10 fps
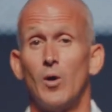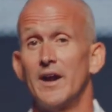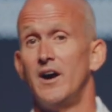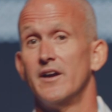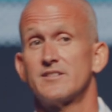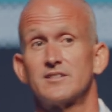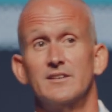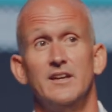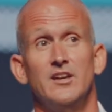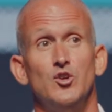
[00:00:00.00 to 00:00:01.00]
quite
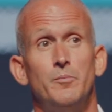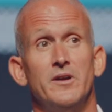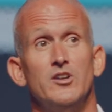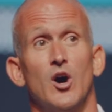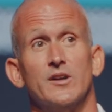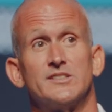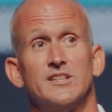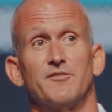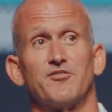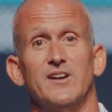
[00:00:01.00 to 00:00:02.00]
honestly, you've been
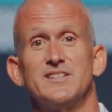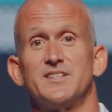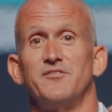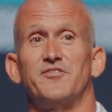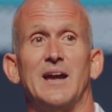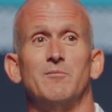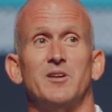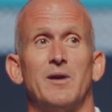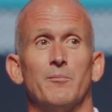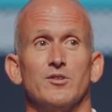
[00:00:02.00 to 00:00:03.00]
noticing friends and family
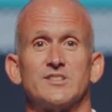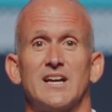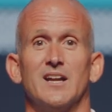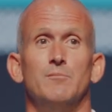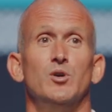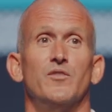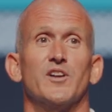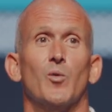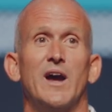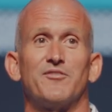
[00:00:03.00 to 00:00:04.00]
members kind of moving
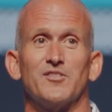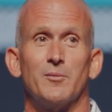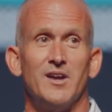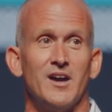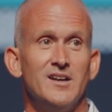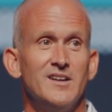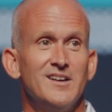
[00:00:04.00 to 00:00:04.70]
away from you,